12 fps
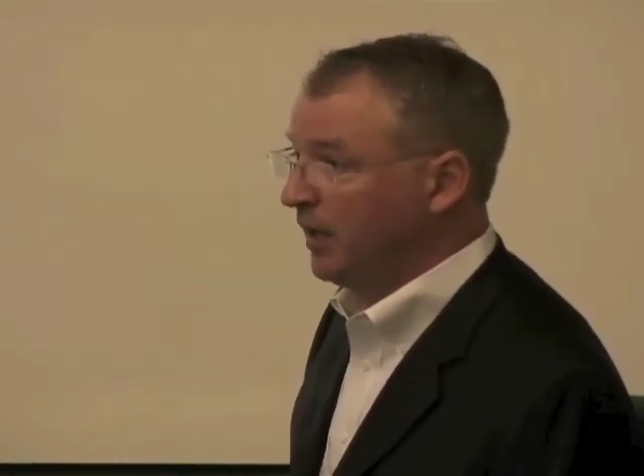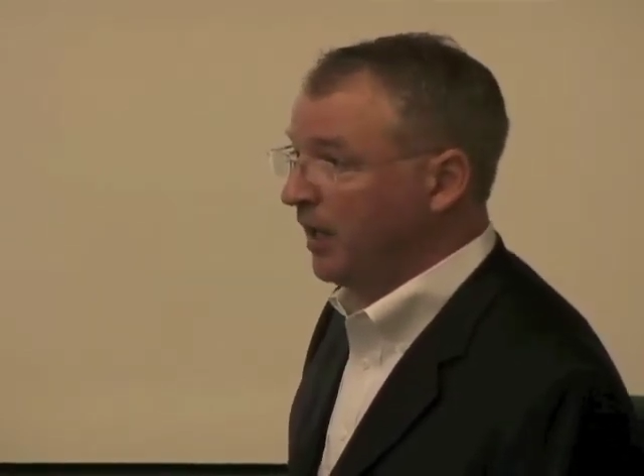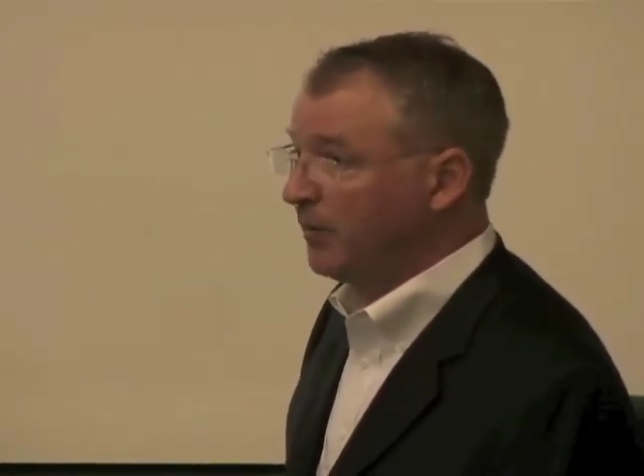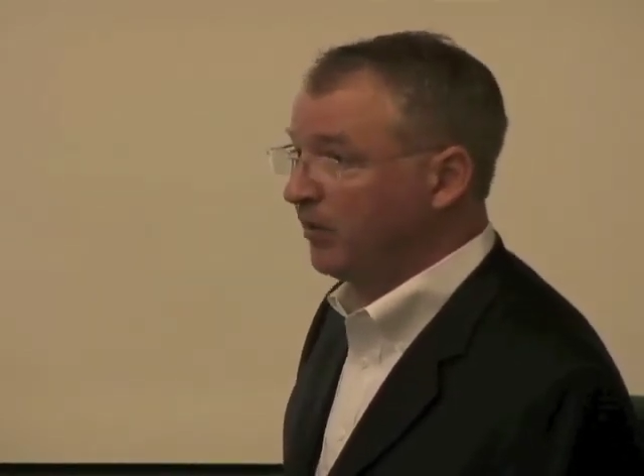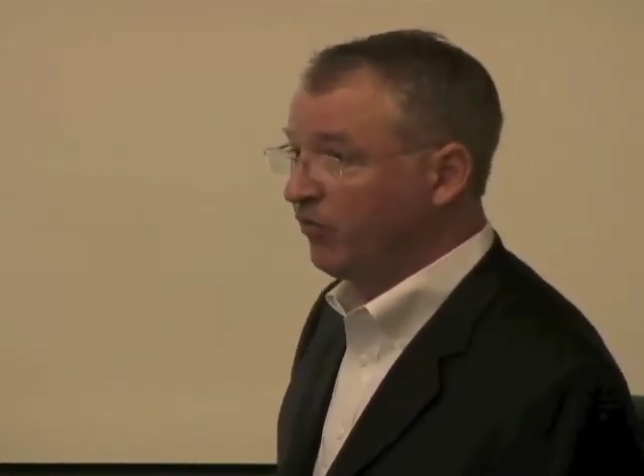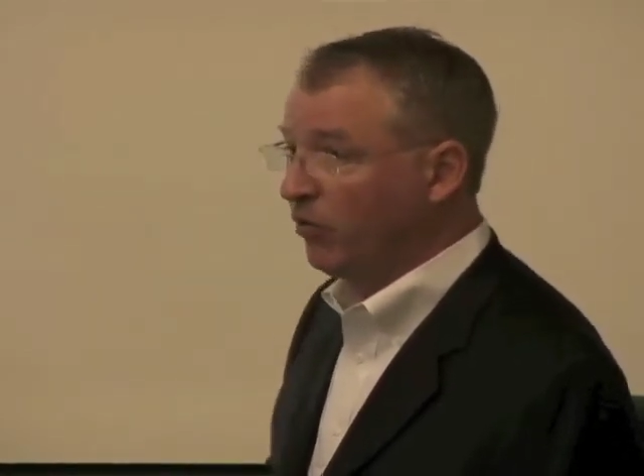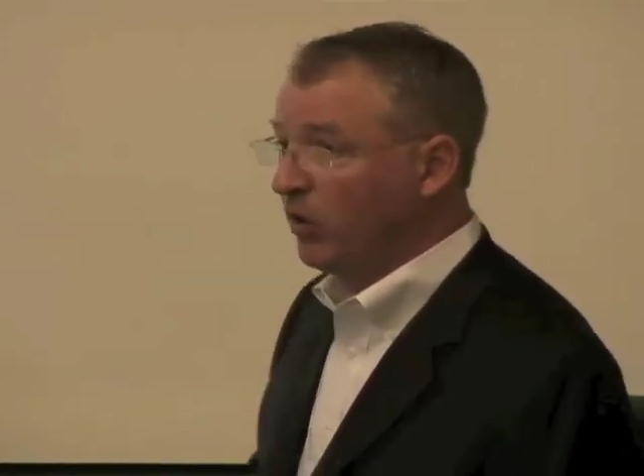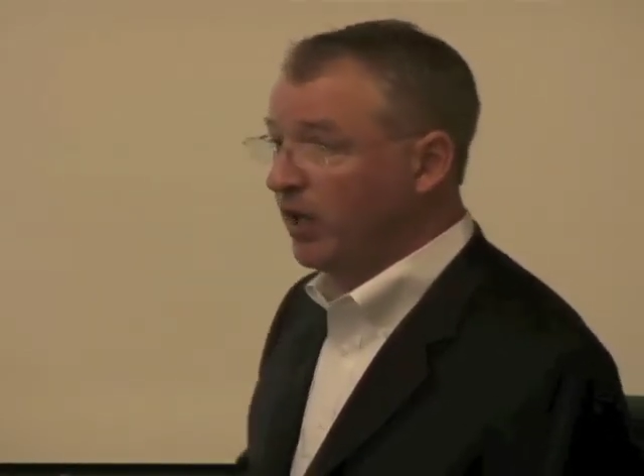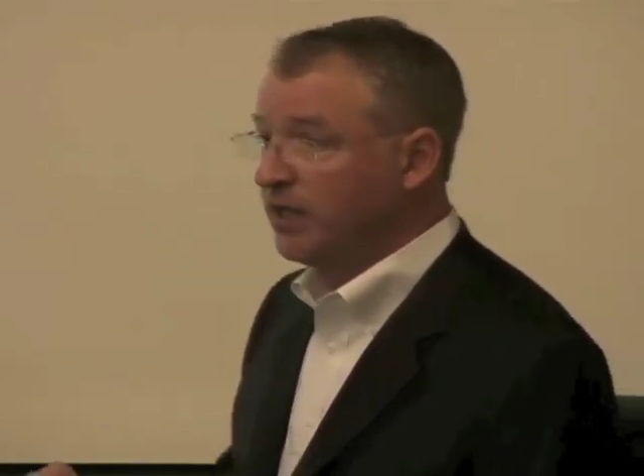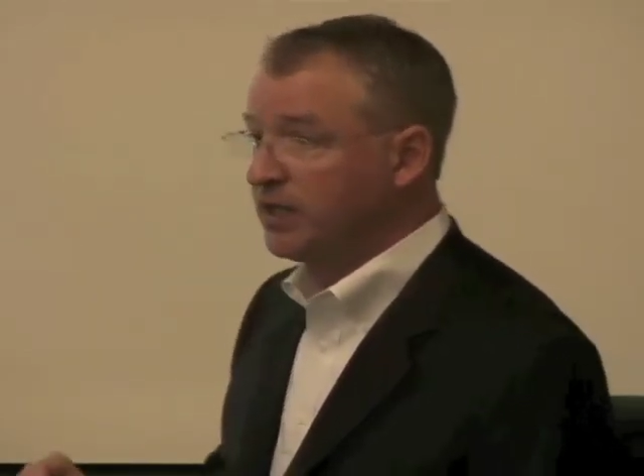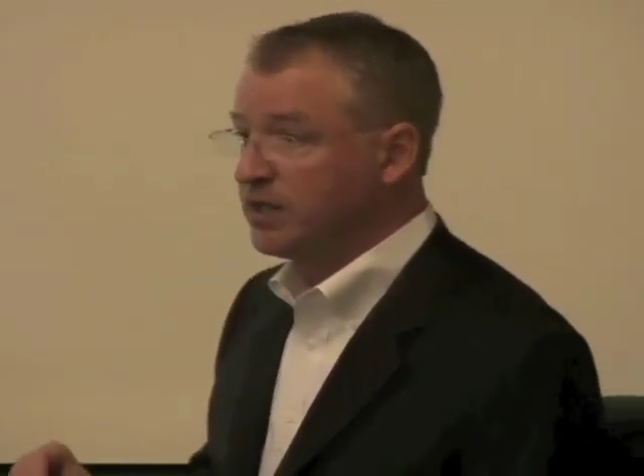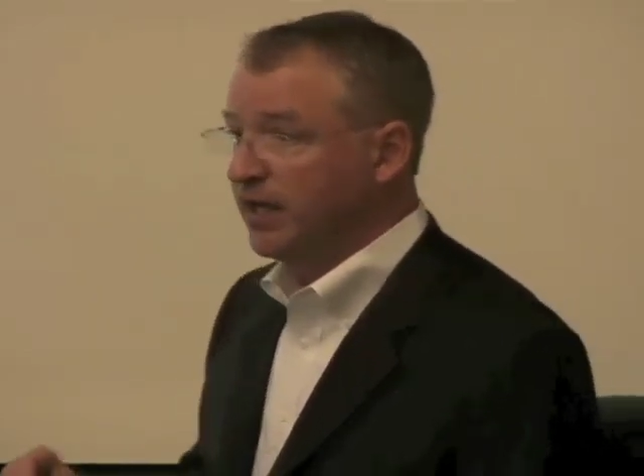And before
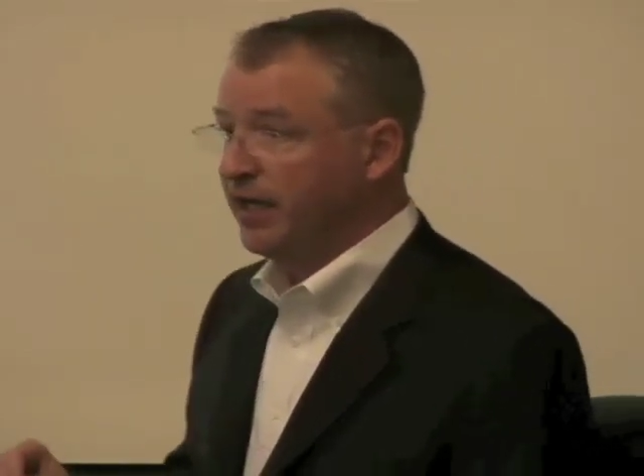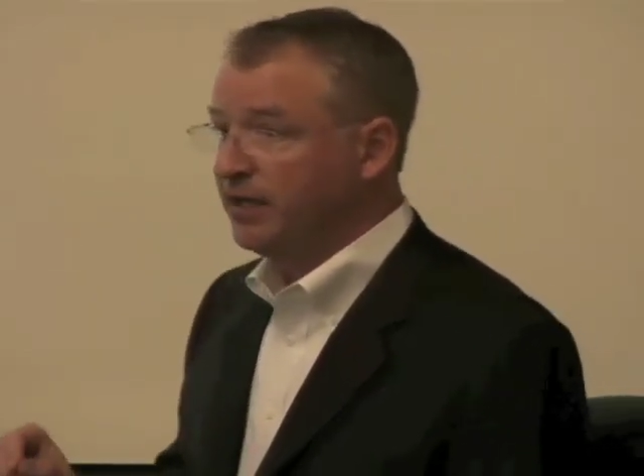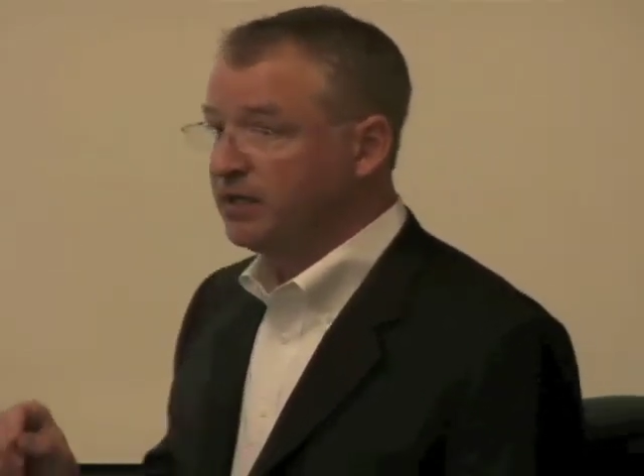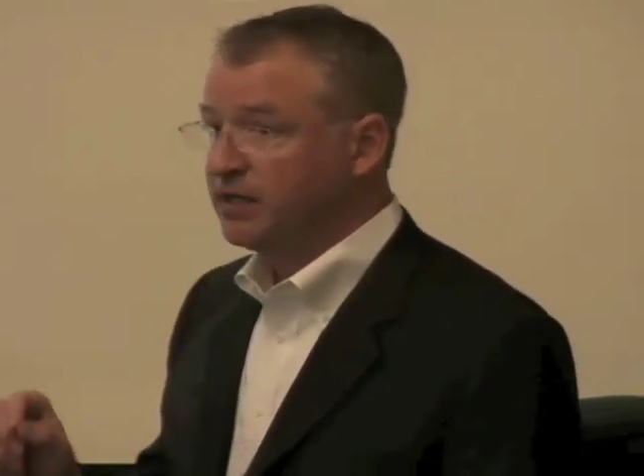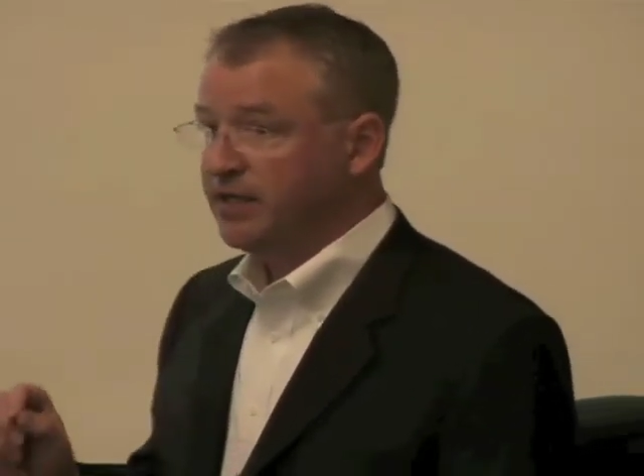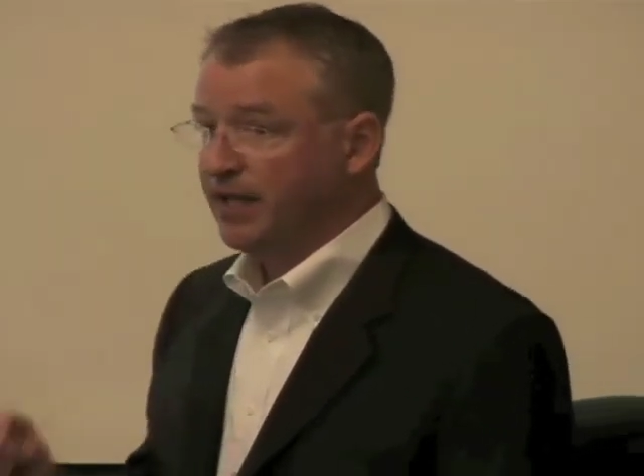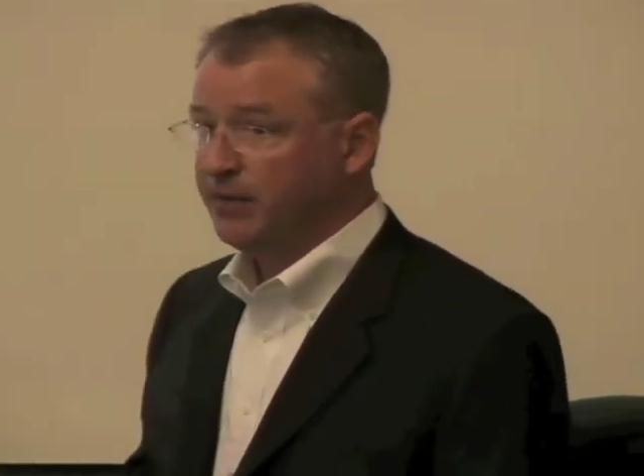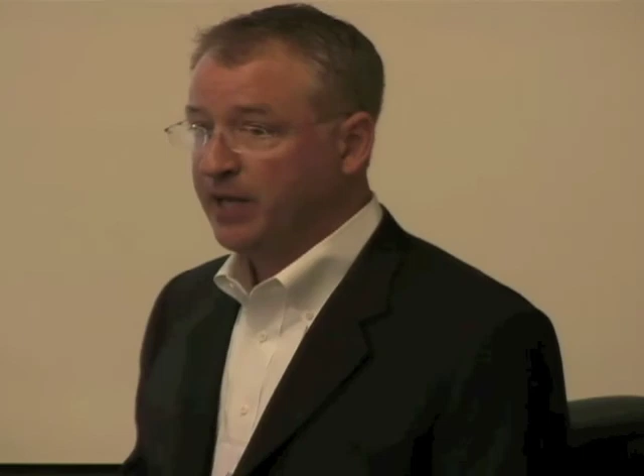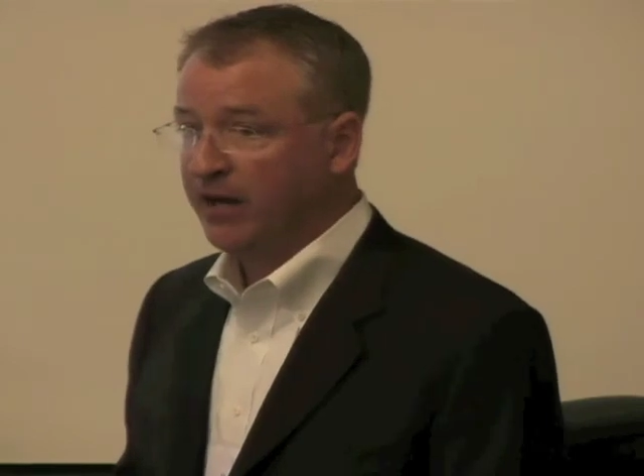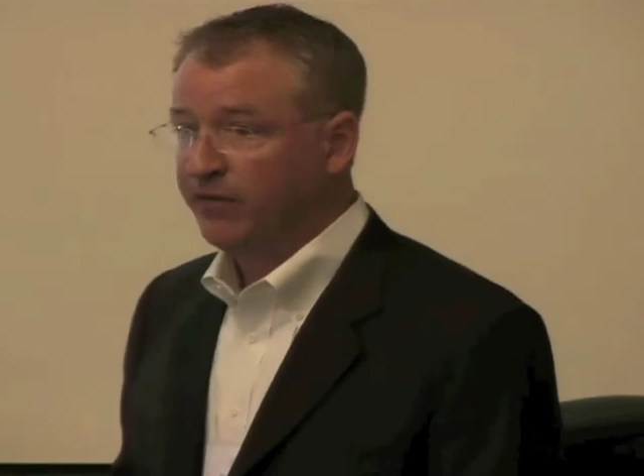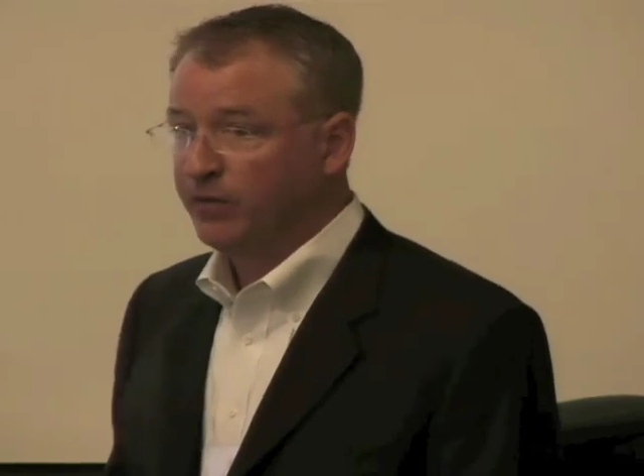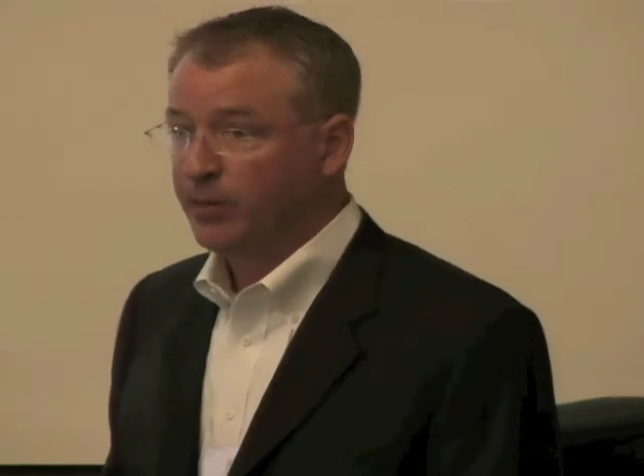I decide to step
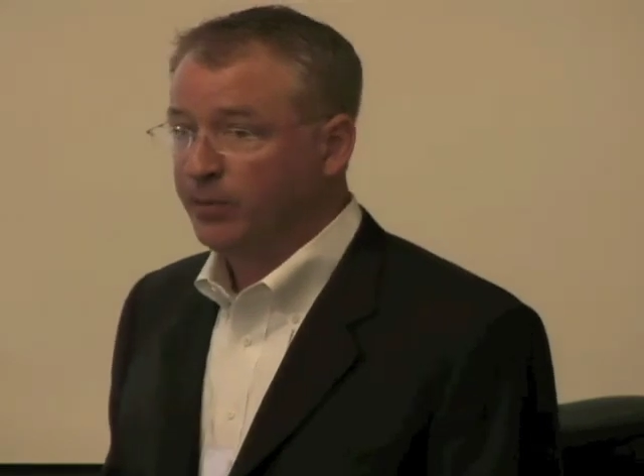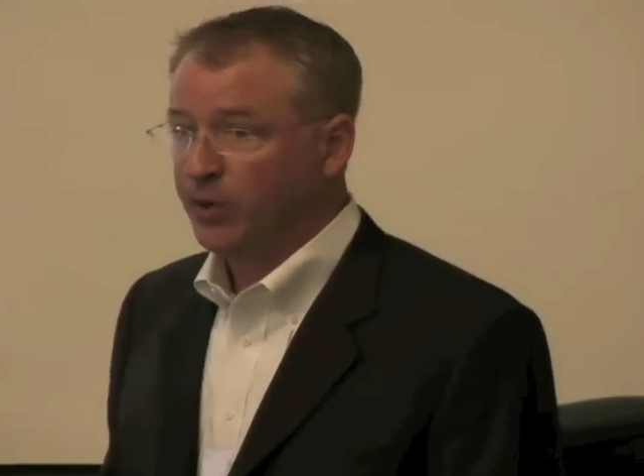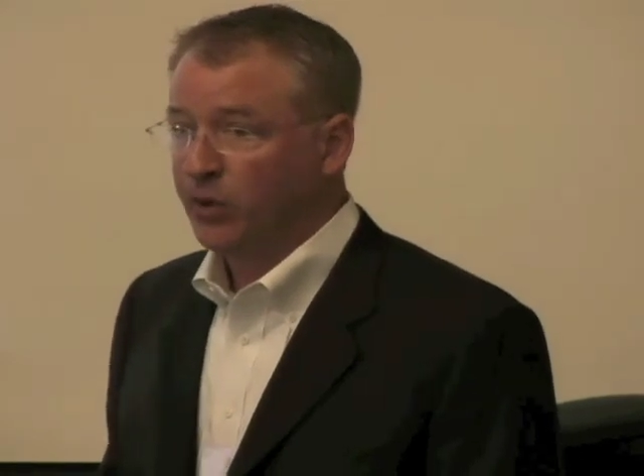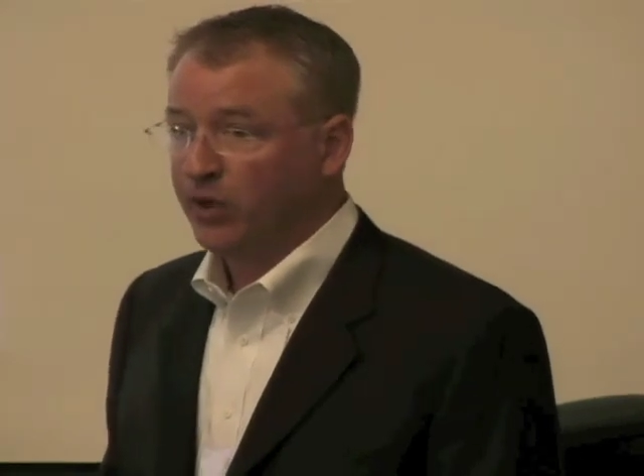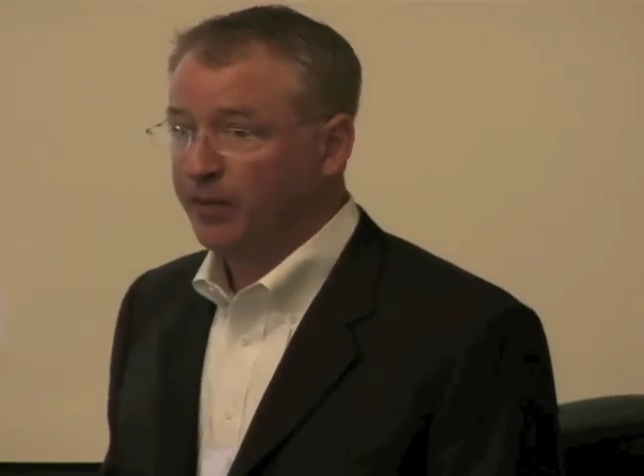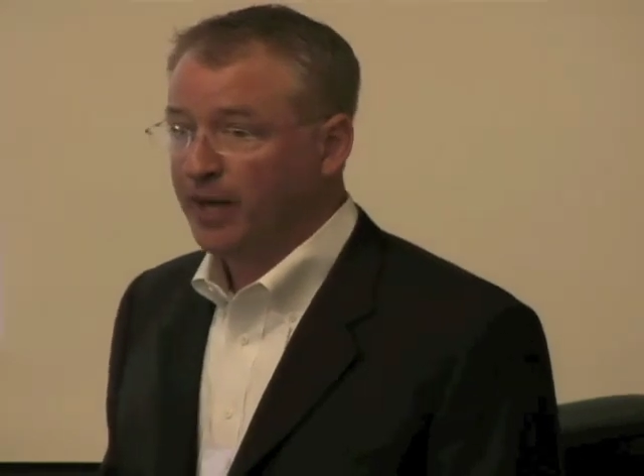down from the podium,